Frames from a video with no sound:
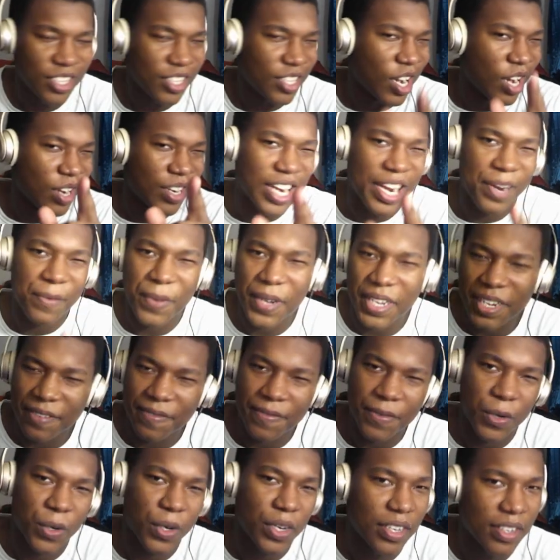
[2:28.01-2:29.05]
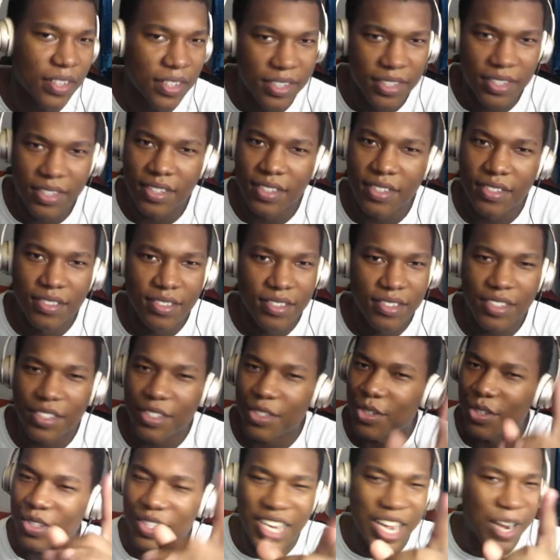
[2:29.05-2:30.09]
Y'all not ready for it.
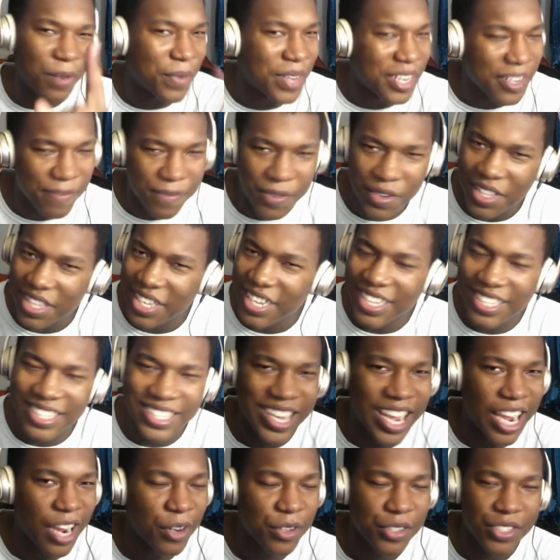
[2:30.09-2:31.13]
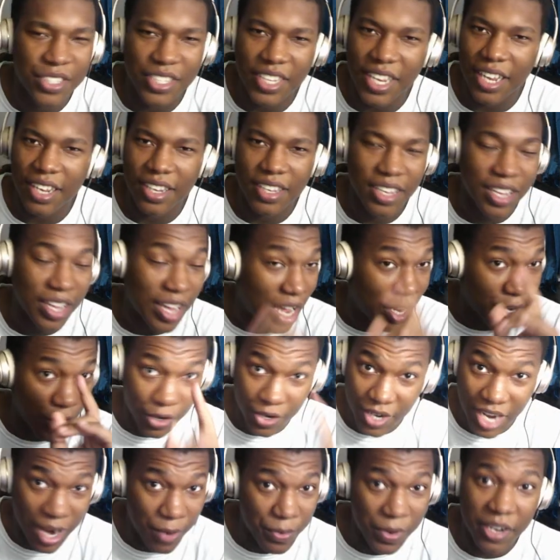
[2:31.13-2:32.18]
You're not ready for the attire check.
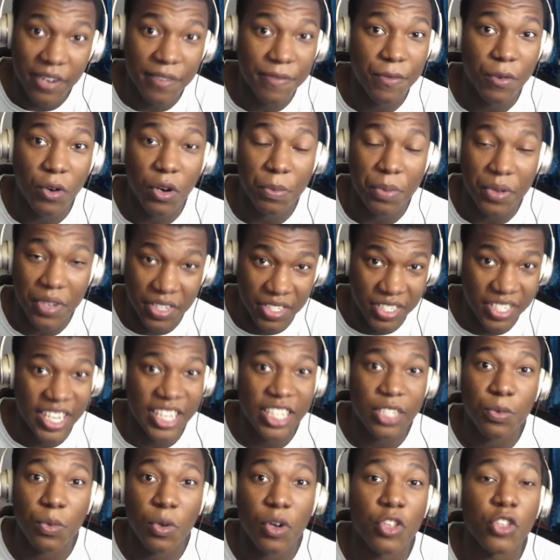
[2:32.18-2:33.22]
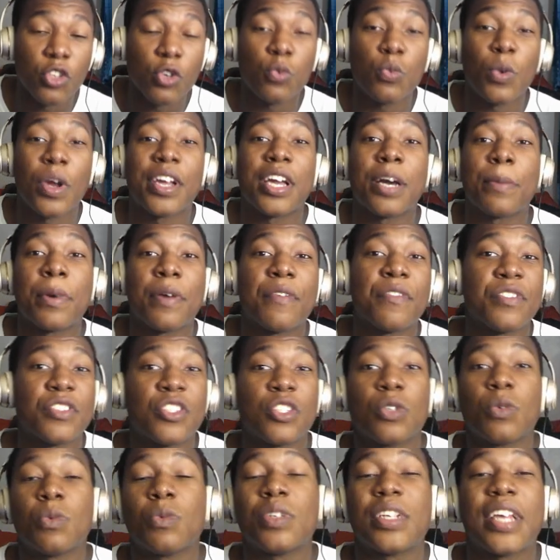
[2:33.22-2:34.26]
You're not ready for it because guess what? You wake up every
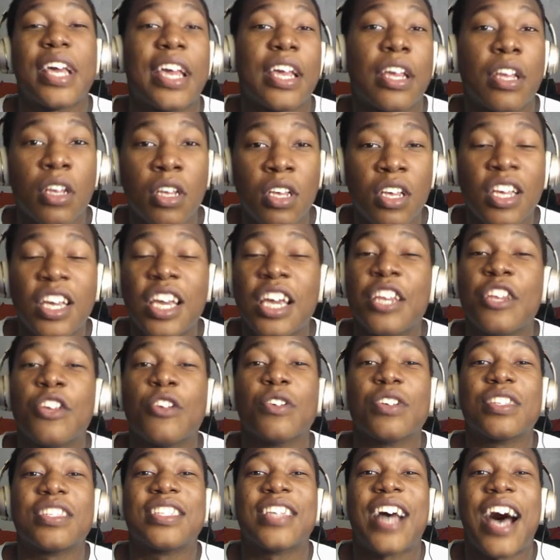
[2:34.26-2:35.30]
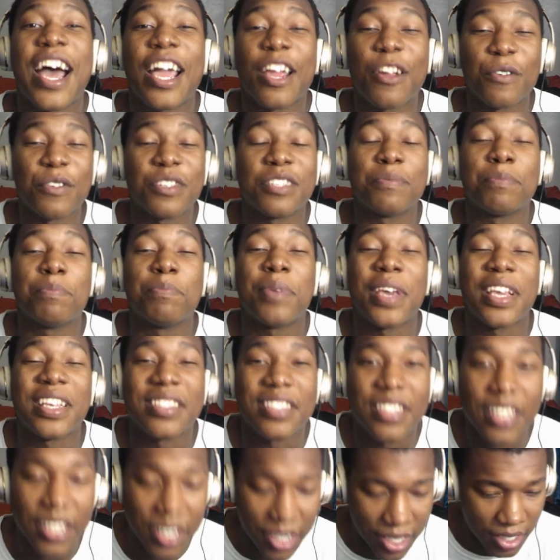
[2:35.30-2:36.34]
single day and your attire is
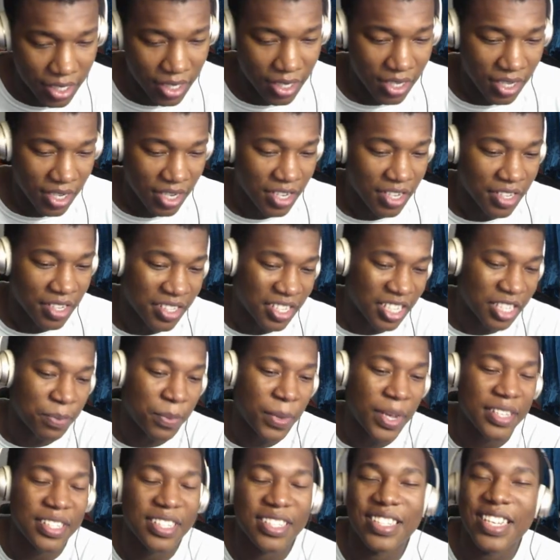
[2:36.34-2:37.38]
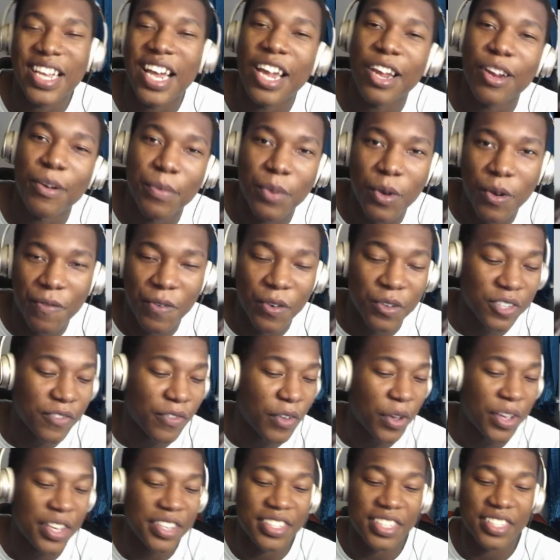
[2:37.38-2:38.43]
basic. This man's attire, bro, first
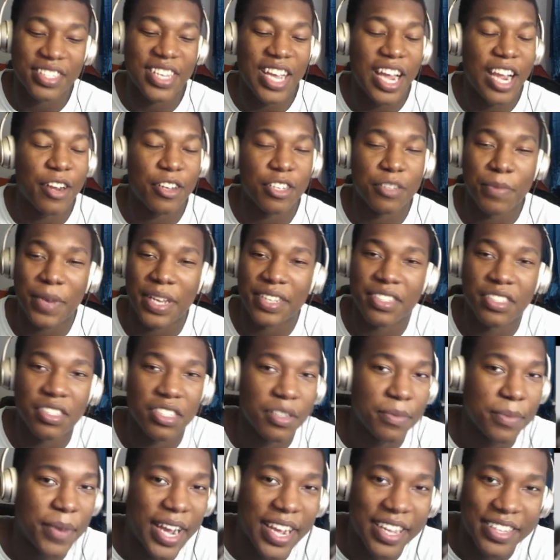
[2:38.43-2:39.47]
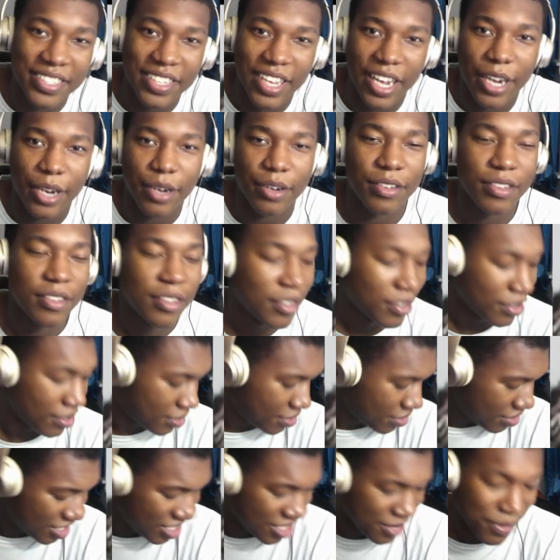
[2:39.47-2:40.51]
of all, his attire is matching to my attire.
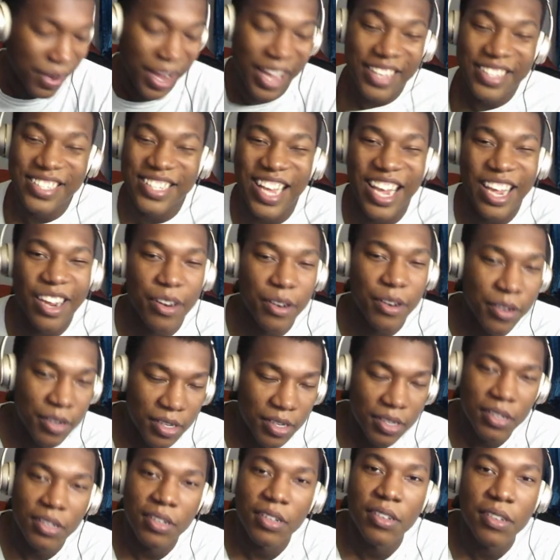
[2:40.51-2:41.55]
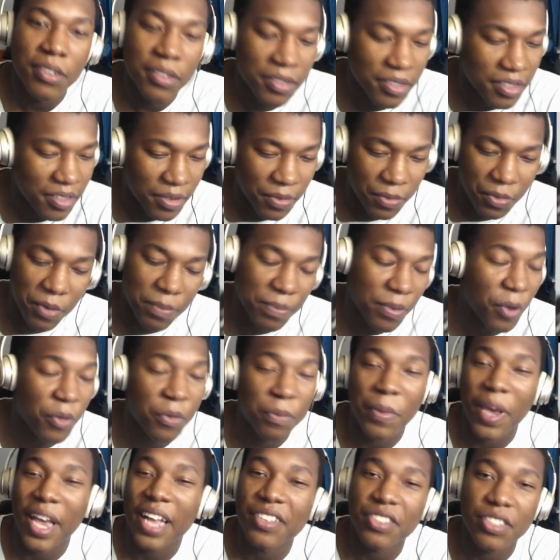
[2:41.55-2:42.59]
See my attire? We're
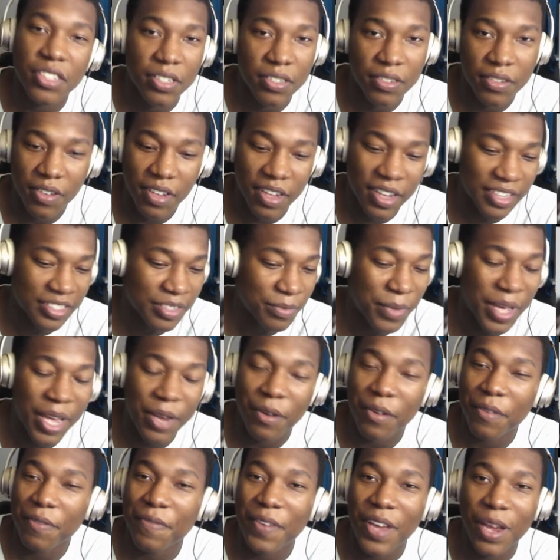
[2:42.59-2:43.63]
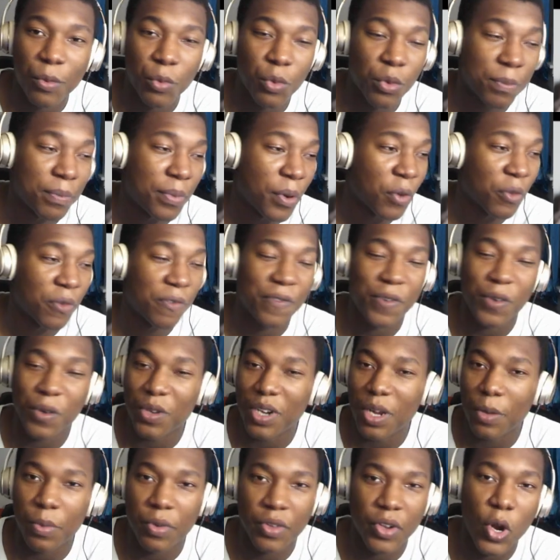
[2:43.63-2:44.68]
both matching. As a matter of fact, we're both
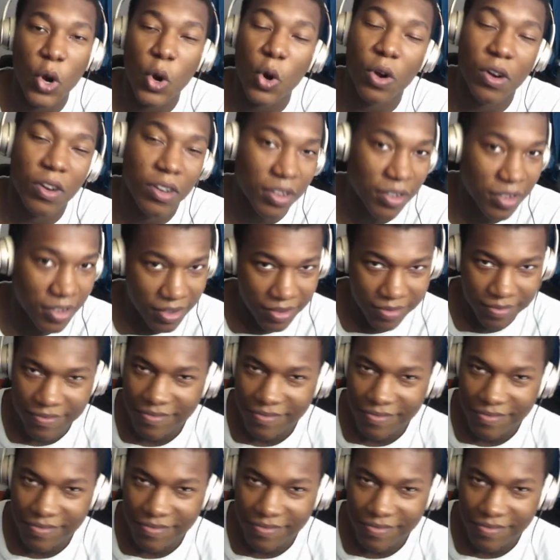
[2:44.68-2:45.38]
filled up with aura.